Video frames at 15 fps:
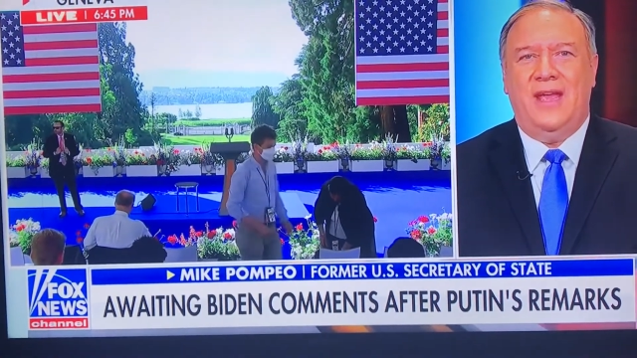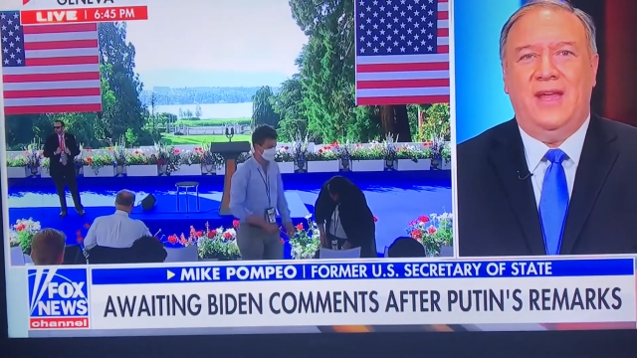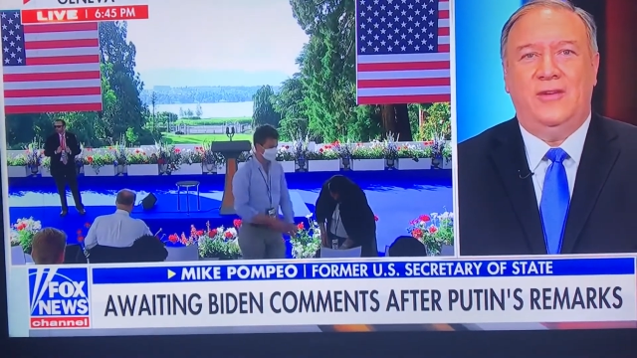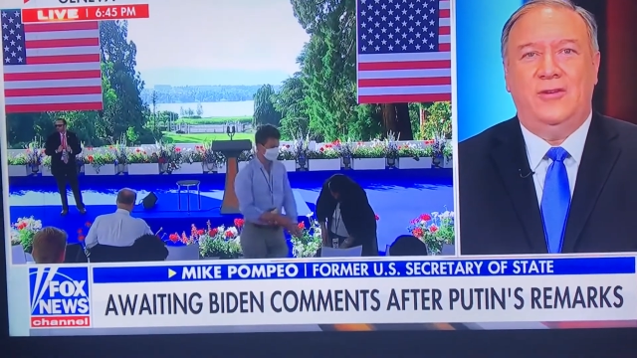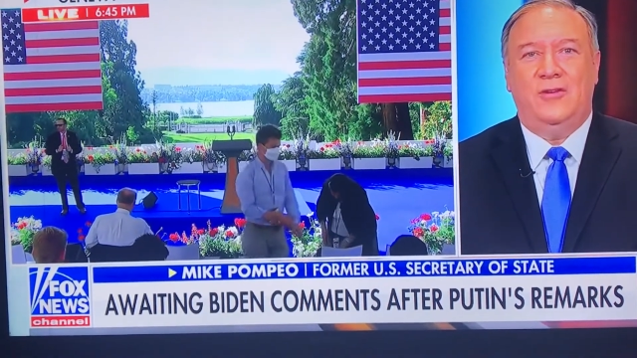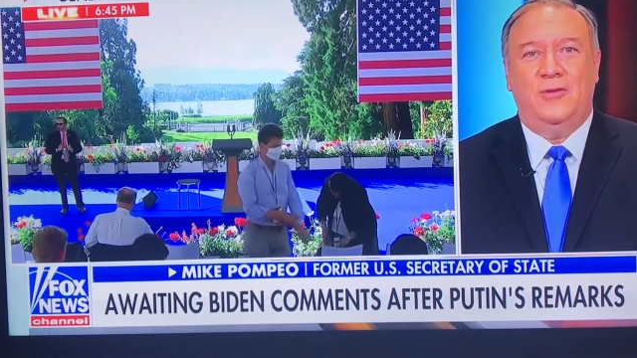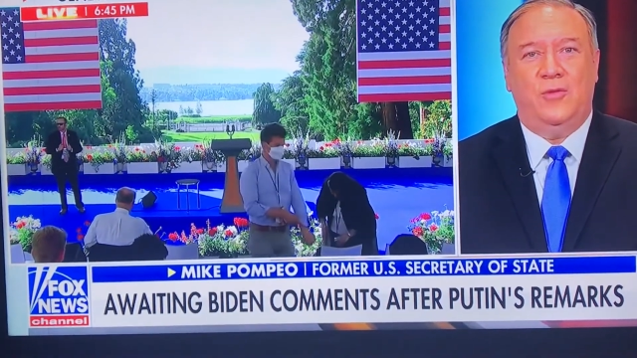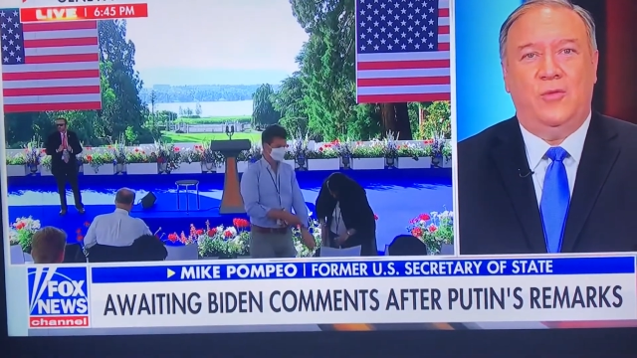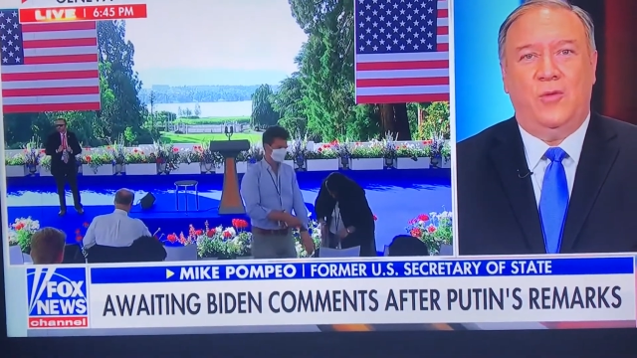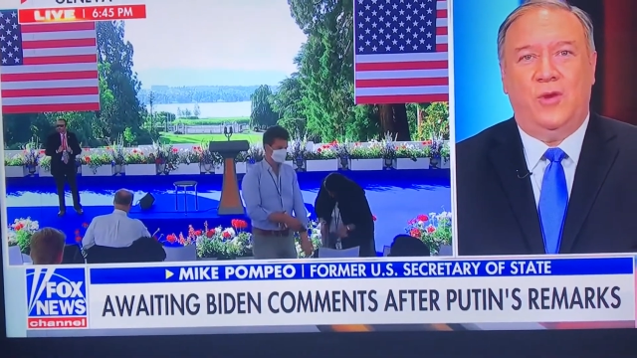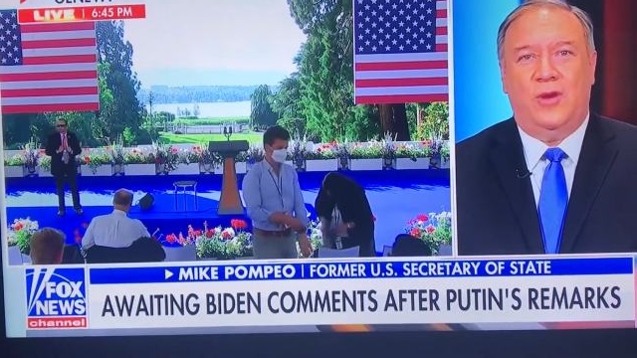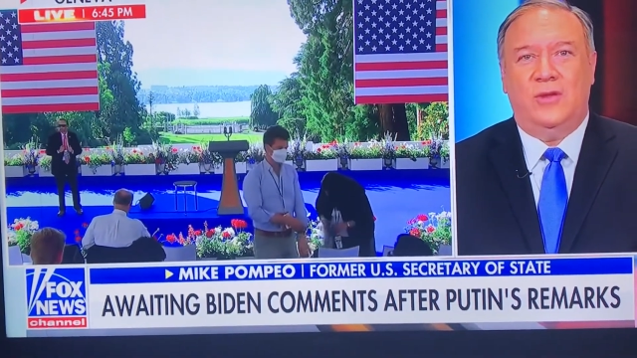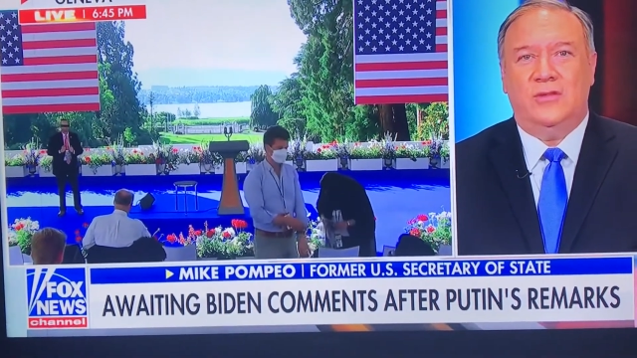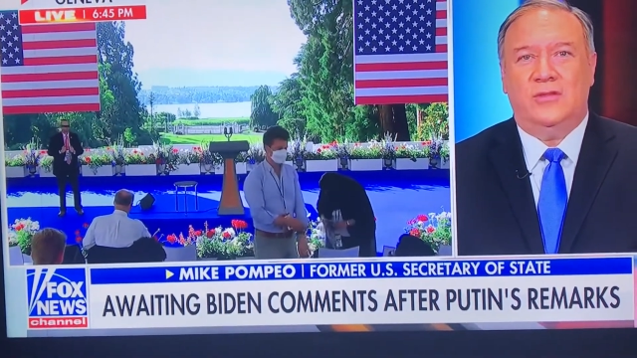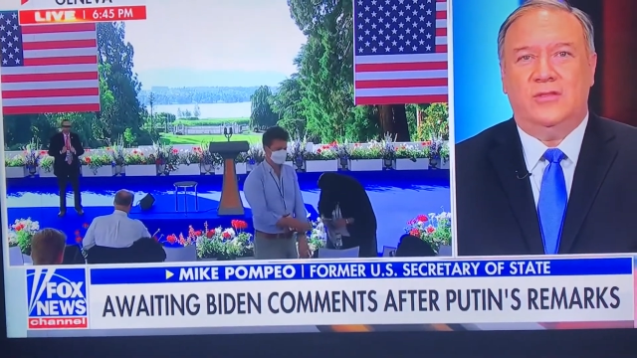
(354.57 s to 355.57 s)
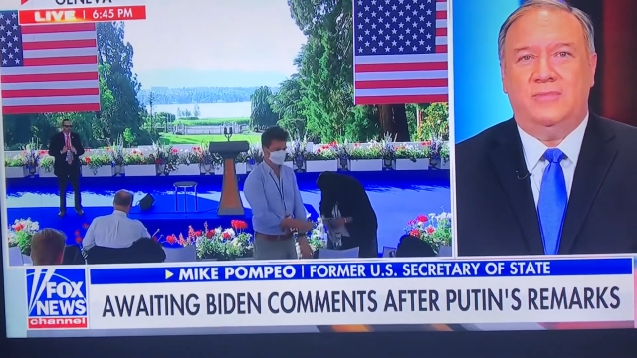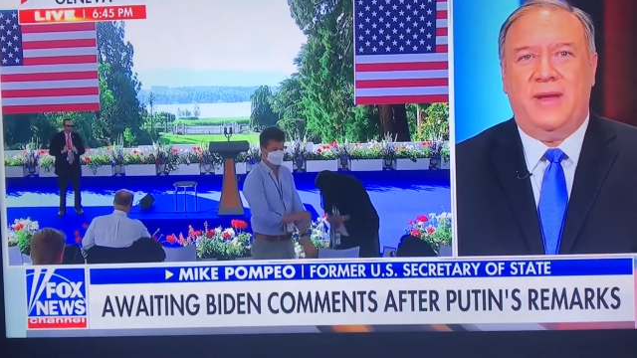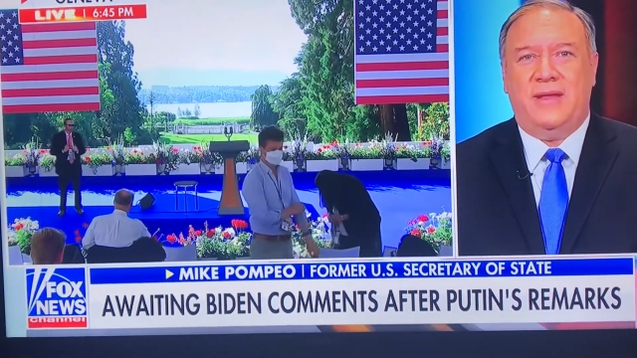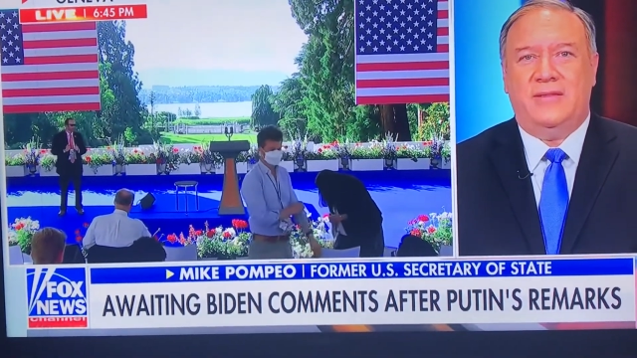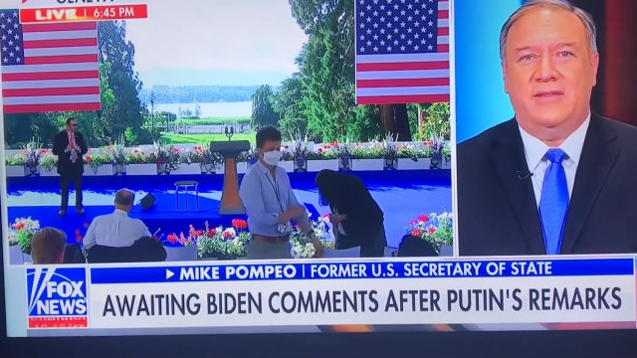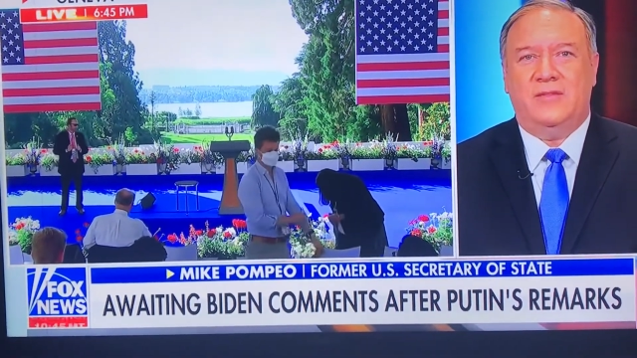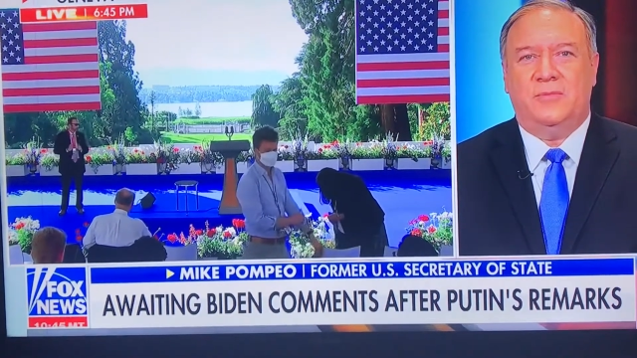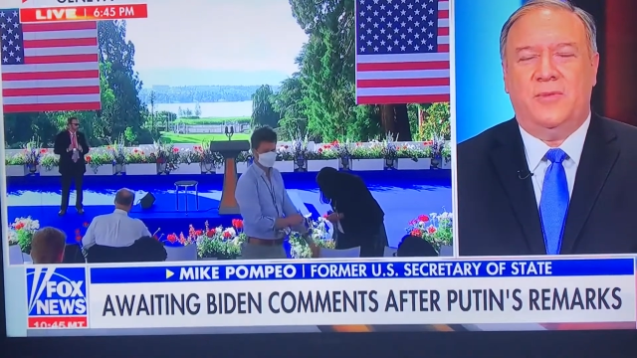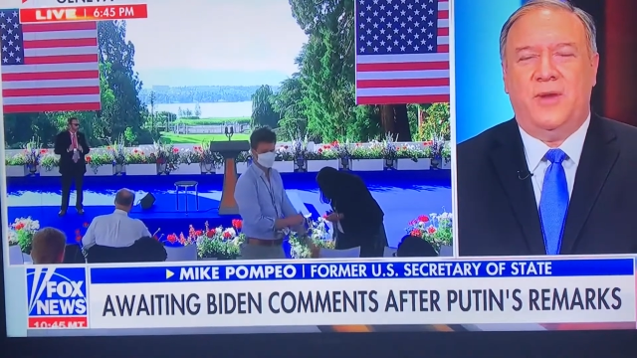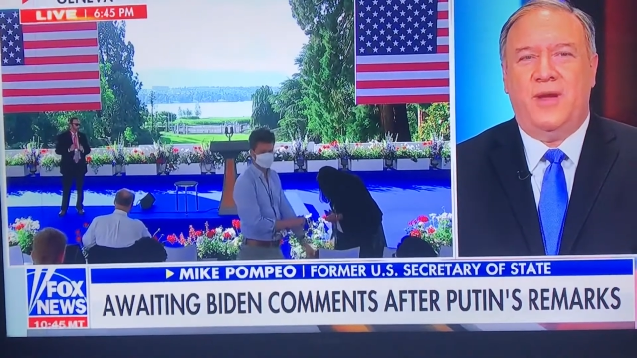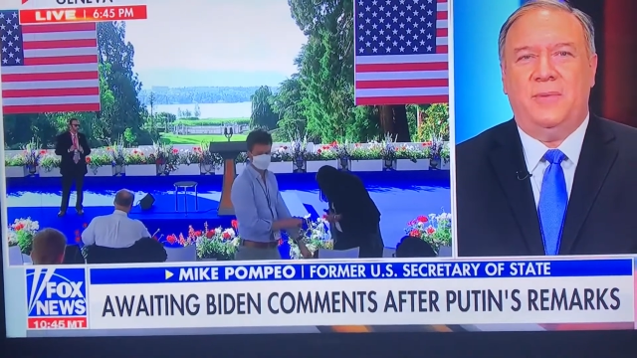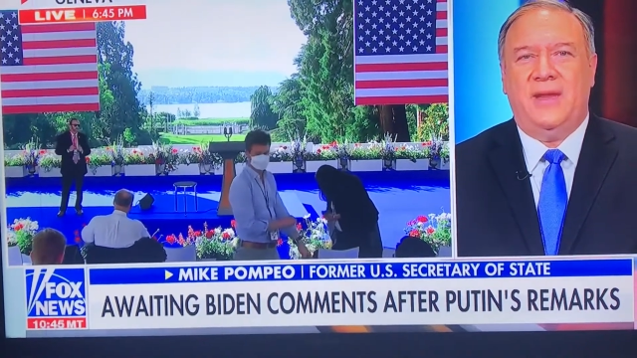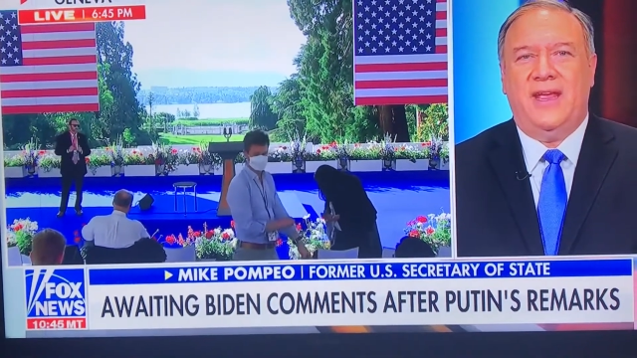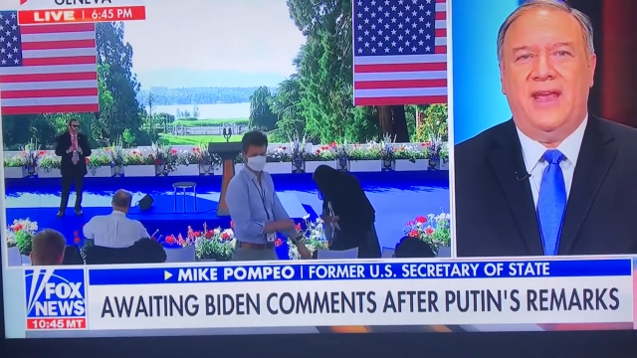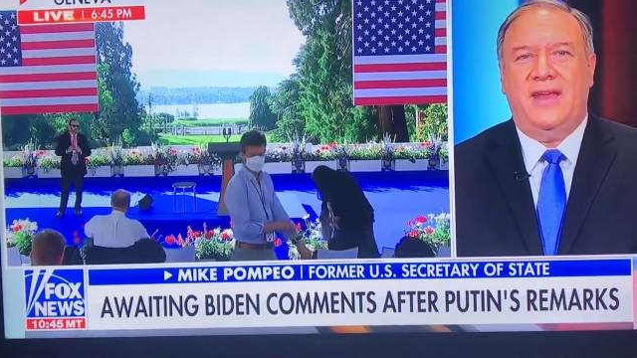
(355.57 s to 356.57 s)
and to the world spout this
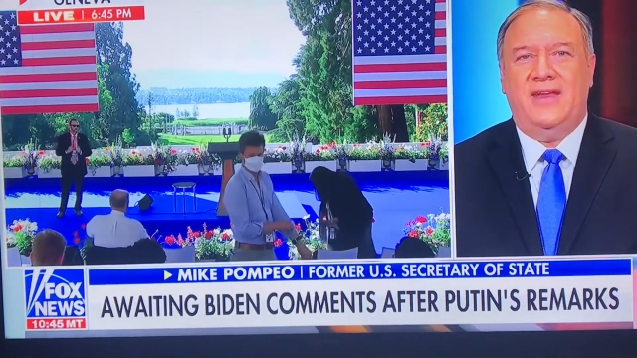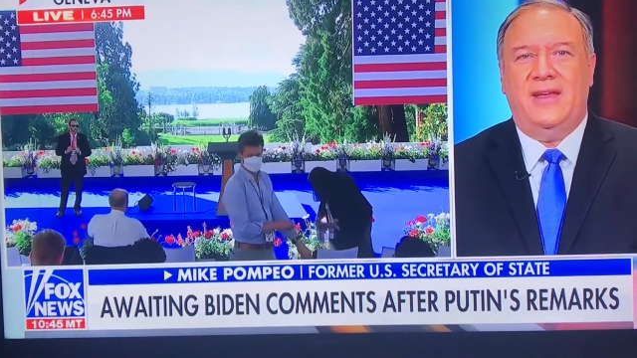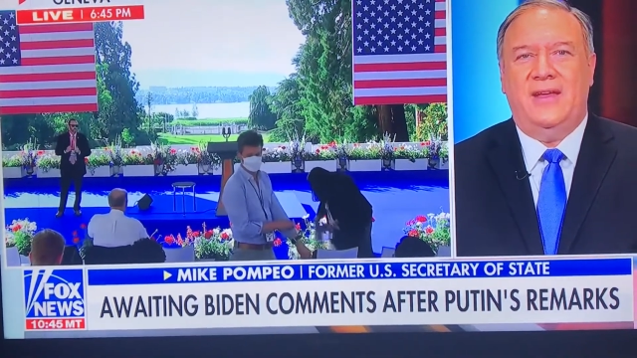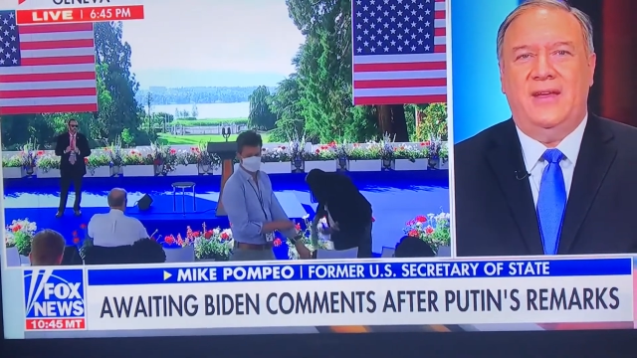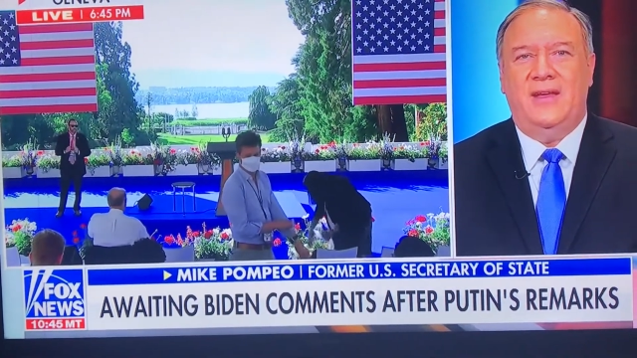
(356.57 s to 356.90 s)
propaganda